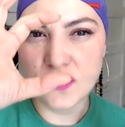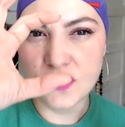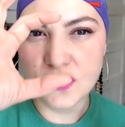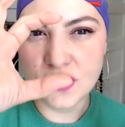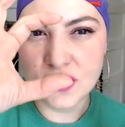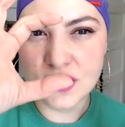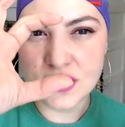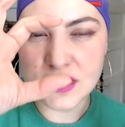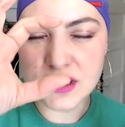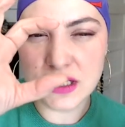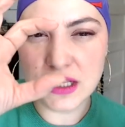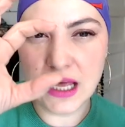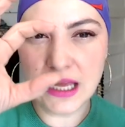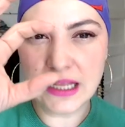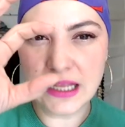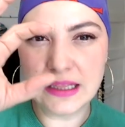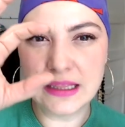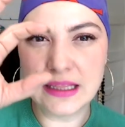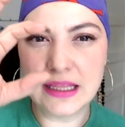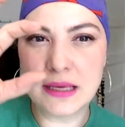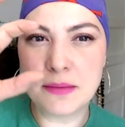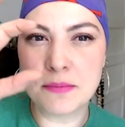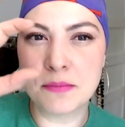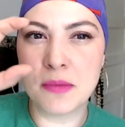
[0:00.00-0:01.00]

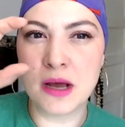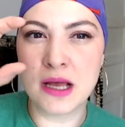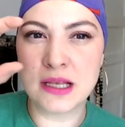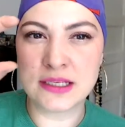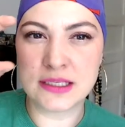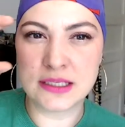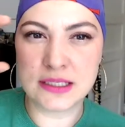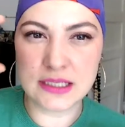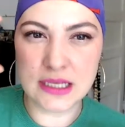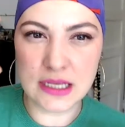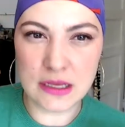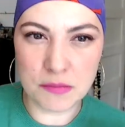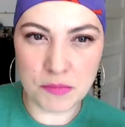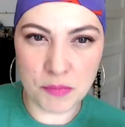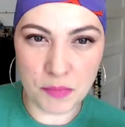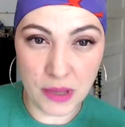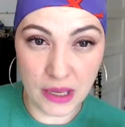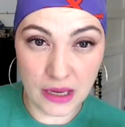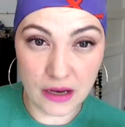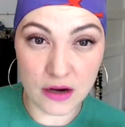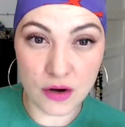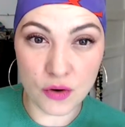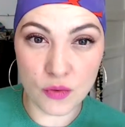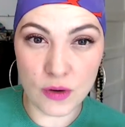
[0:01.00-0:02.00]
slightly musty,
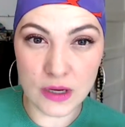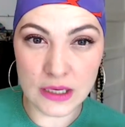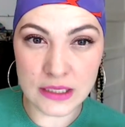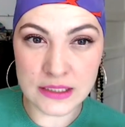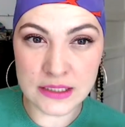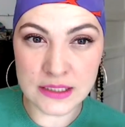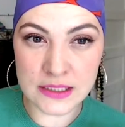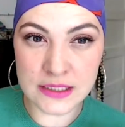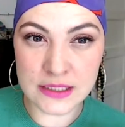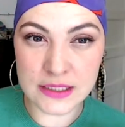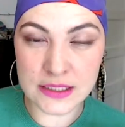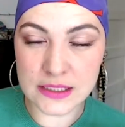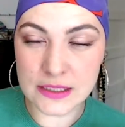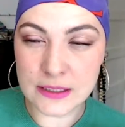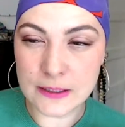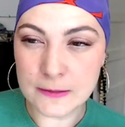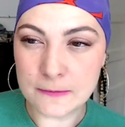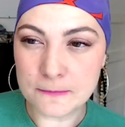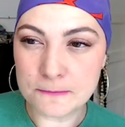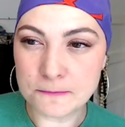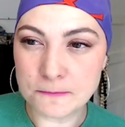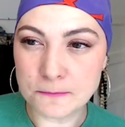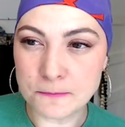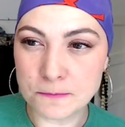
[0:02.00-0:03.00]
bigger ones.
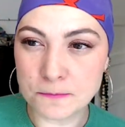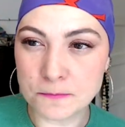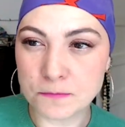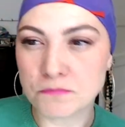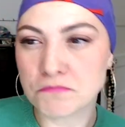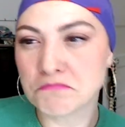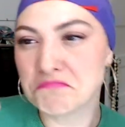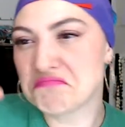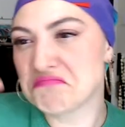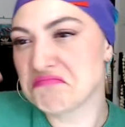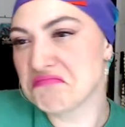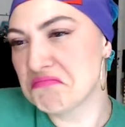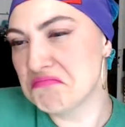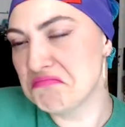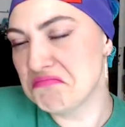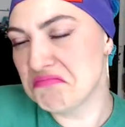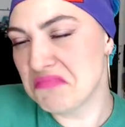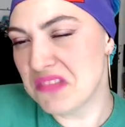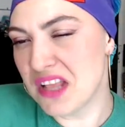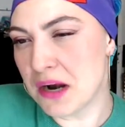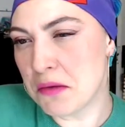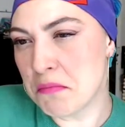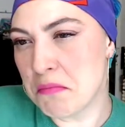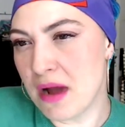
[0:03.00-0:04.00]

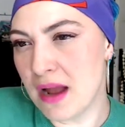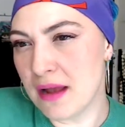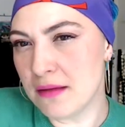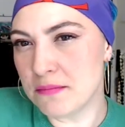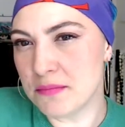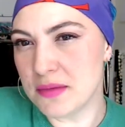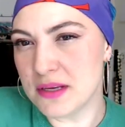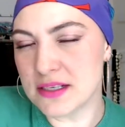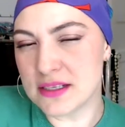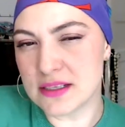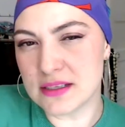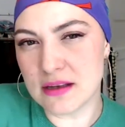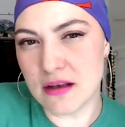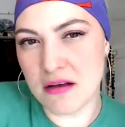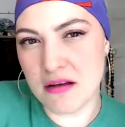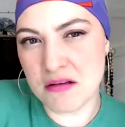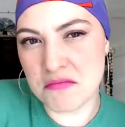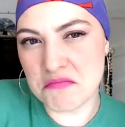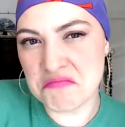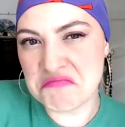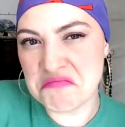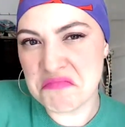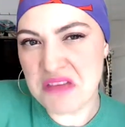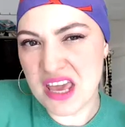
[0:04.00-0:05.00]
There might be
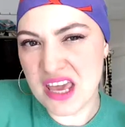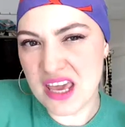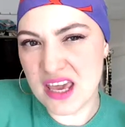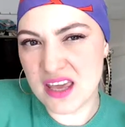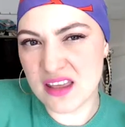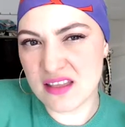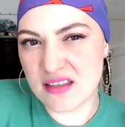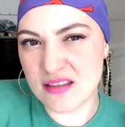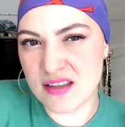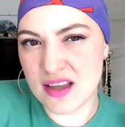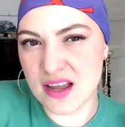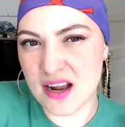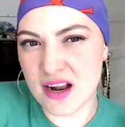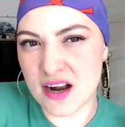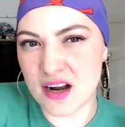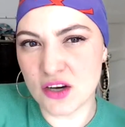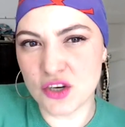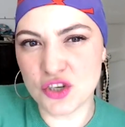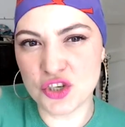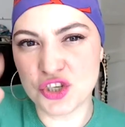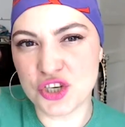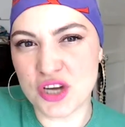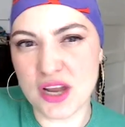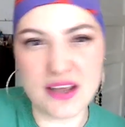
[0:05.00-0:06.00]
some in there
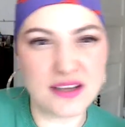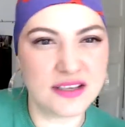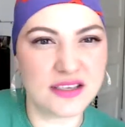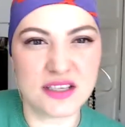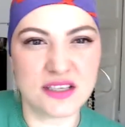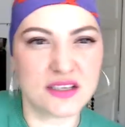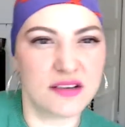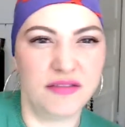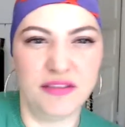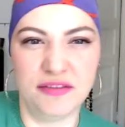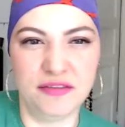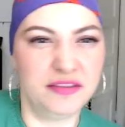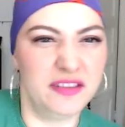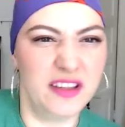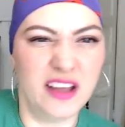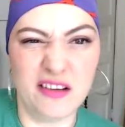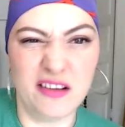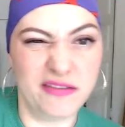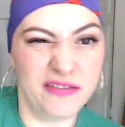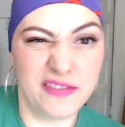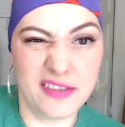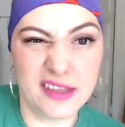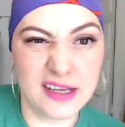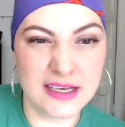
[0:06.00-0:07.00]
just to
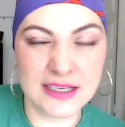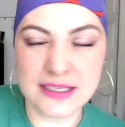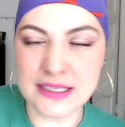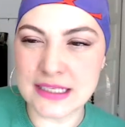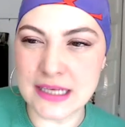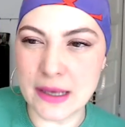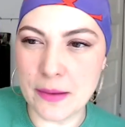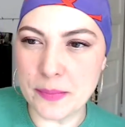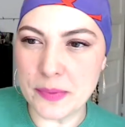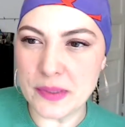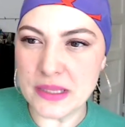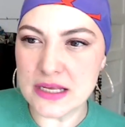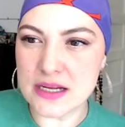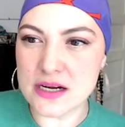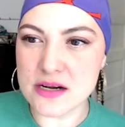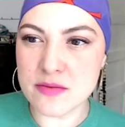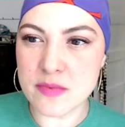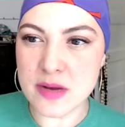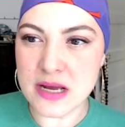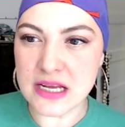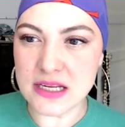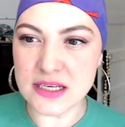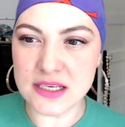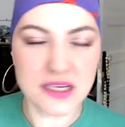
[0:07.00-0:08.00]
fluff things up a little
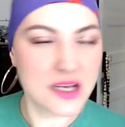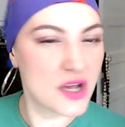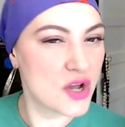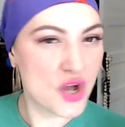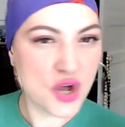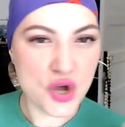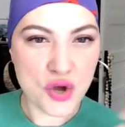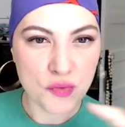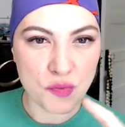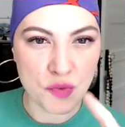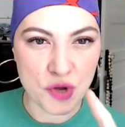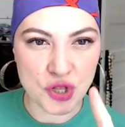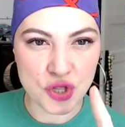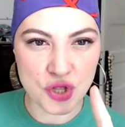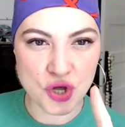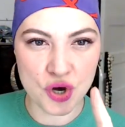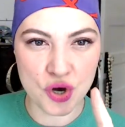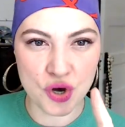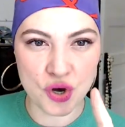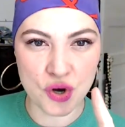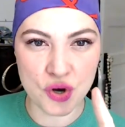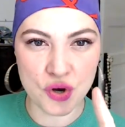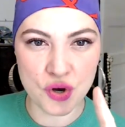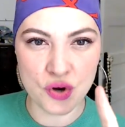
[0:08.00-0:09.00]
bit, but
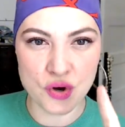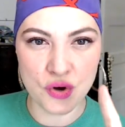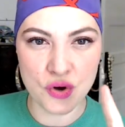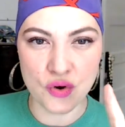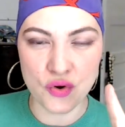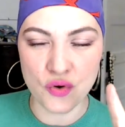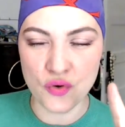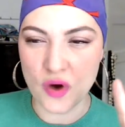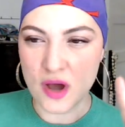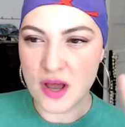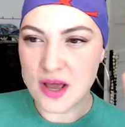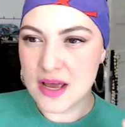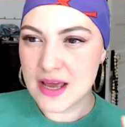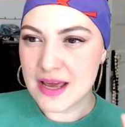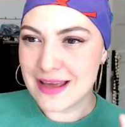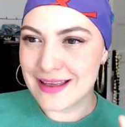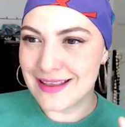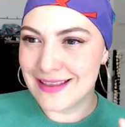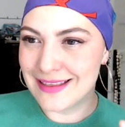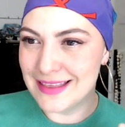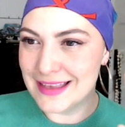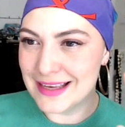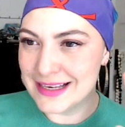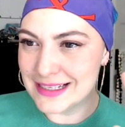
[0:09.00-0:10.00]
no,
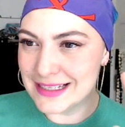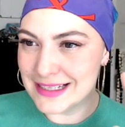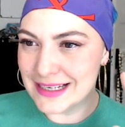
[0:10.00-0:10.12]
this